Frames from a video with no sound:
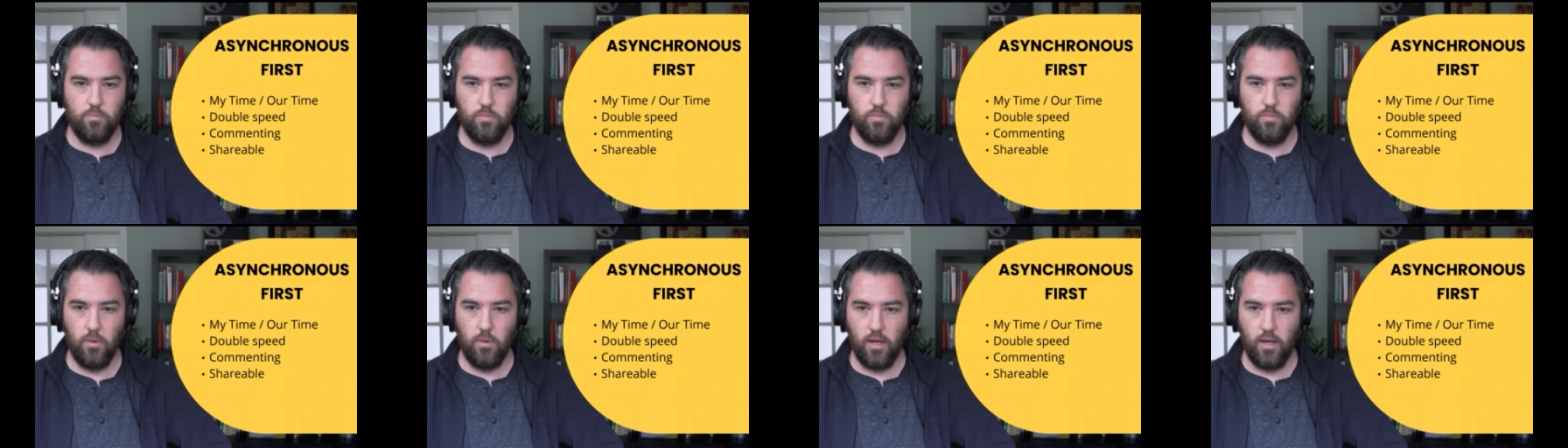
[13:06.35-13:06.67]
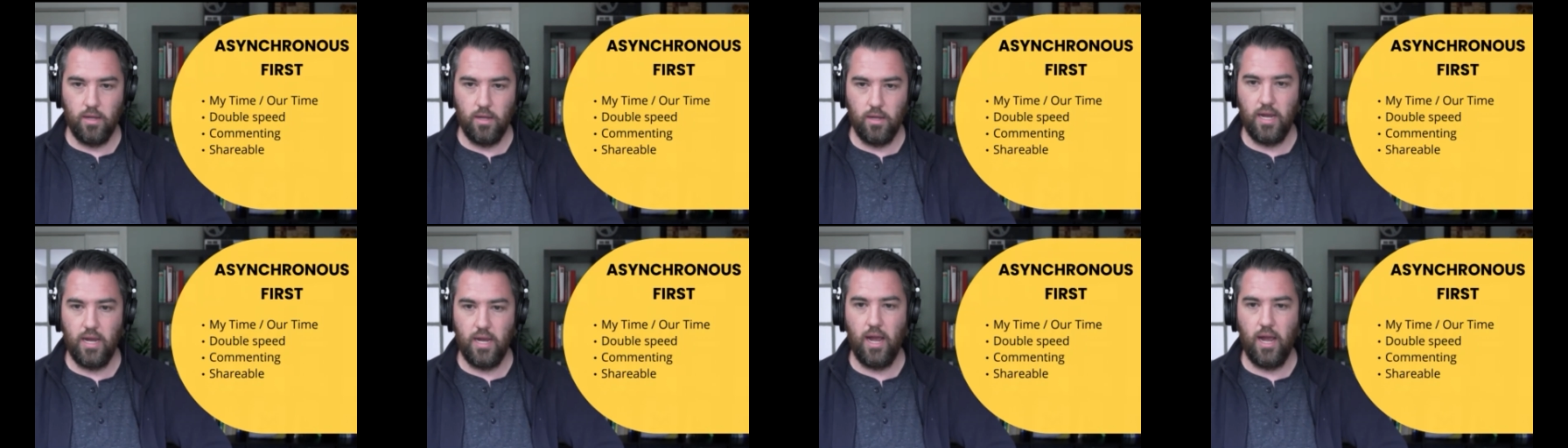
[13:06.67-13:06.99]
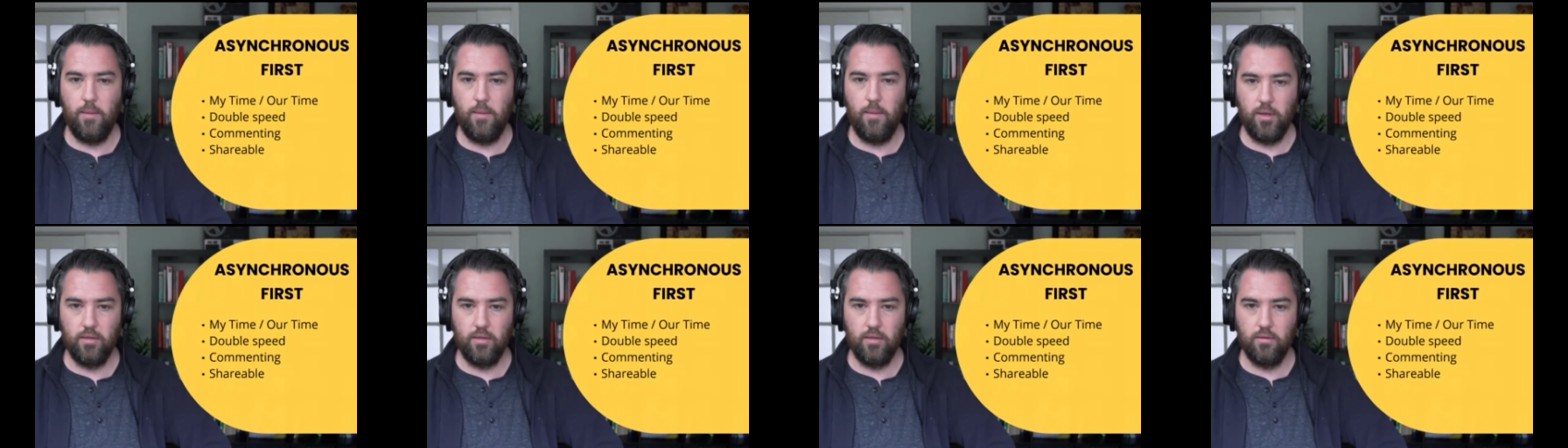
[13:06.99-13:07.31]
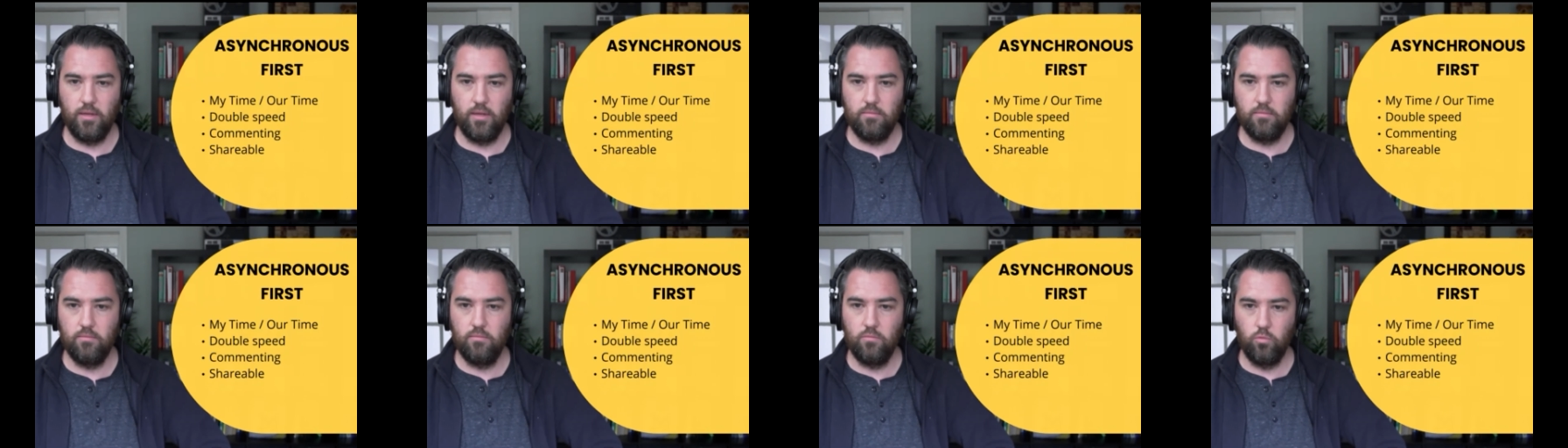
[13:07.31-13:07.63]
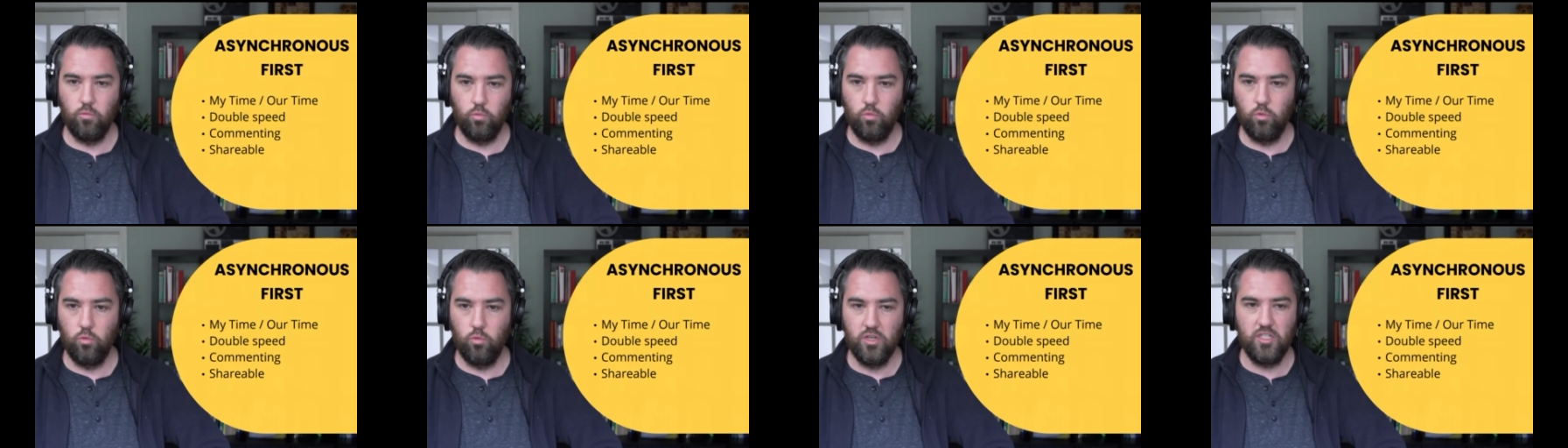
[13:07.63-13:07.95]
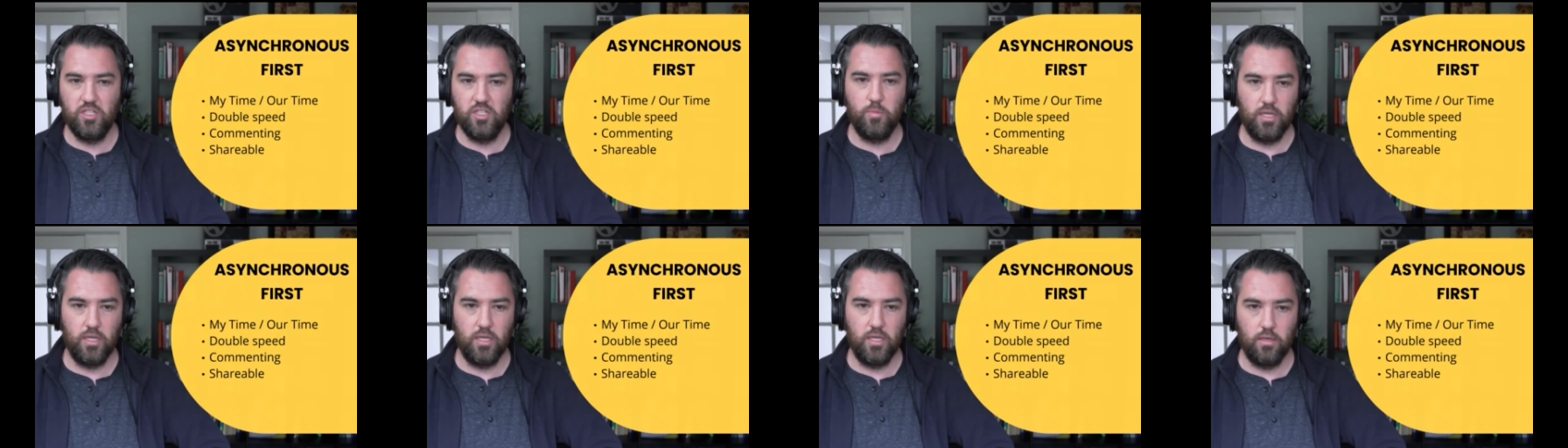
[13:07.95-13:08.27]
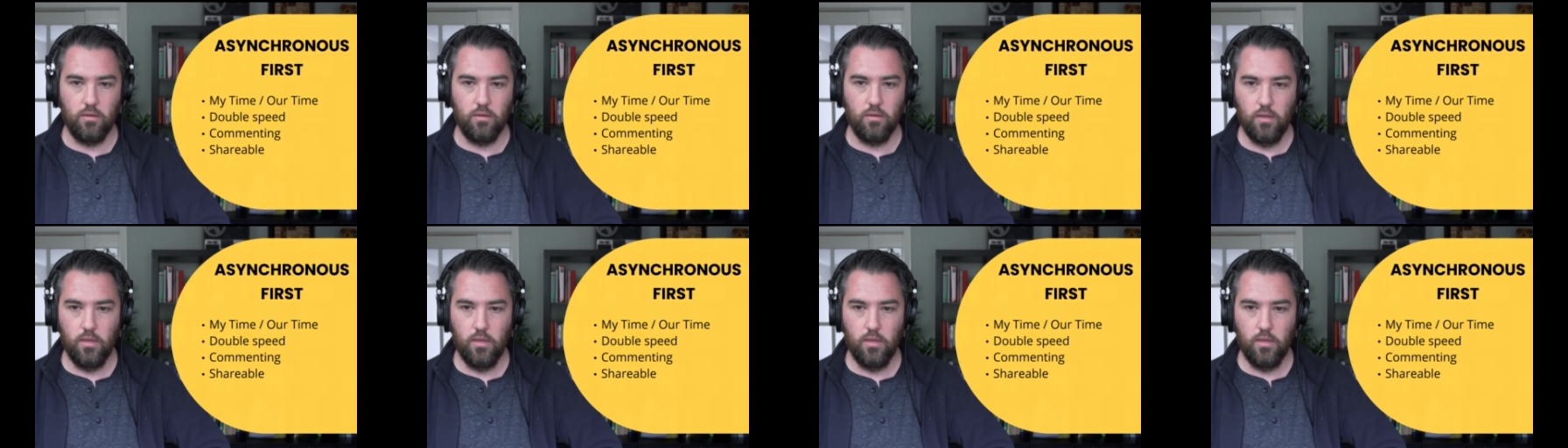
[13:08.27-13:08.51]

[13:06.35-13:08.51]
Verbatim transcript: uh, timing, like respeed.